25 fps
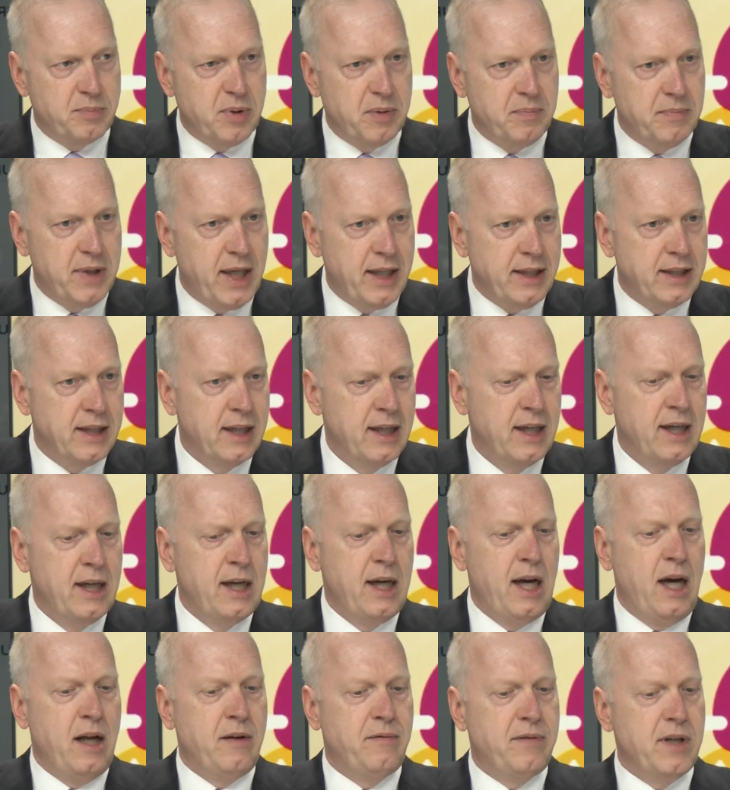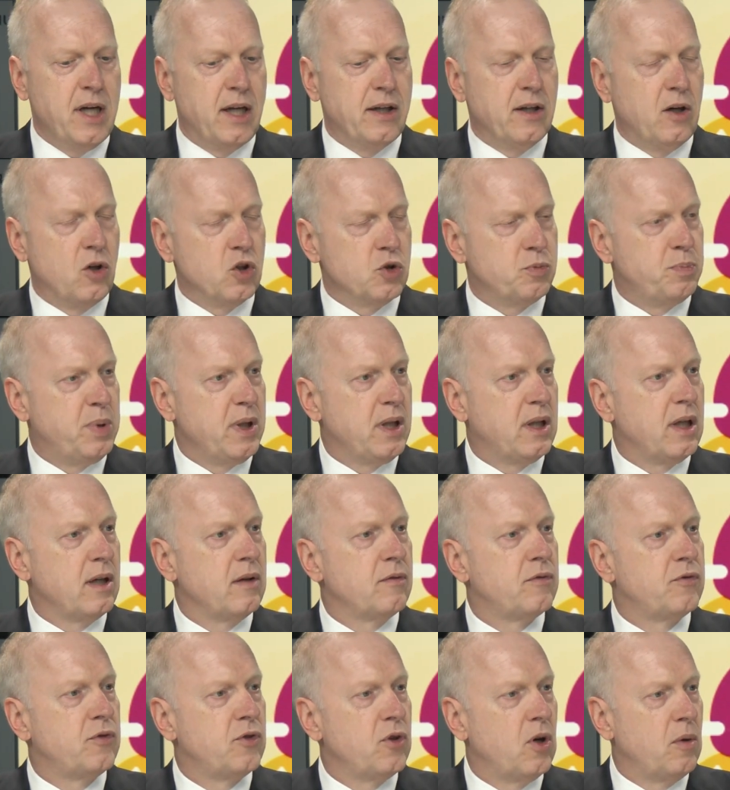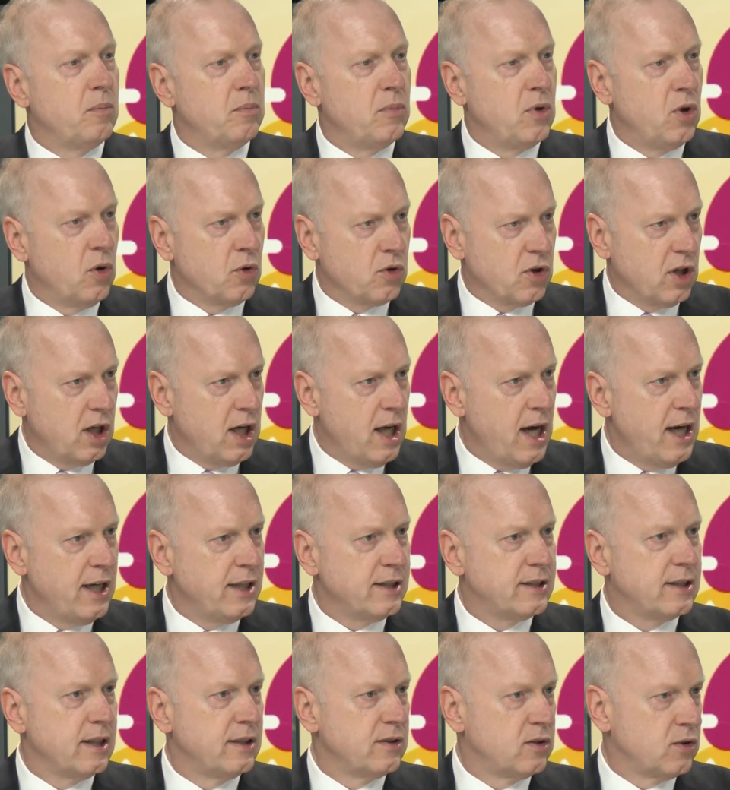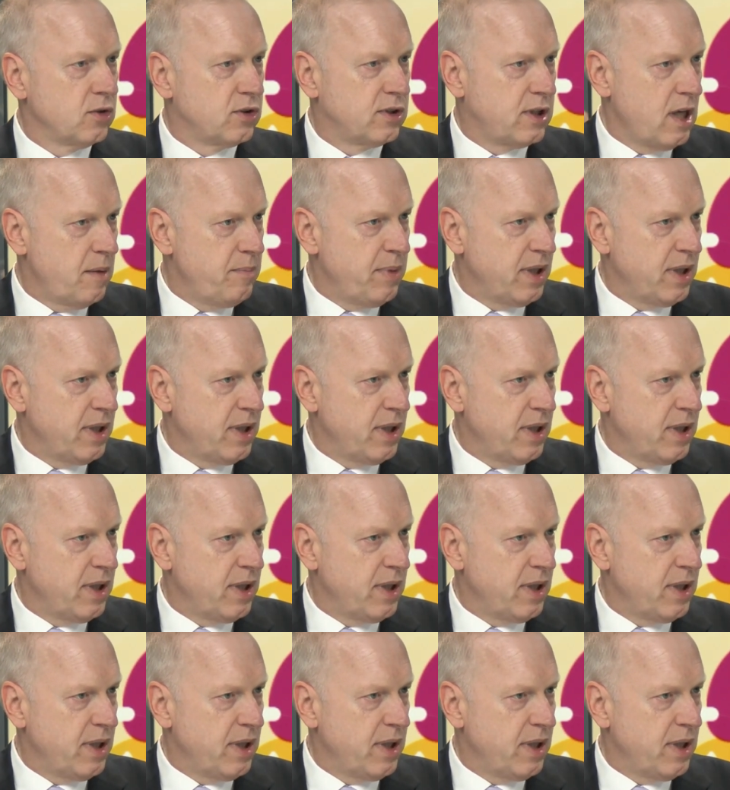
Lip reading: made. And we are now speaking from localized and systemic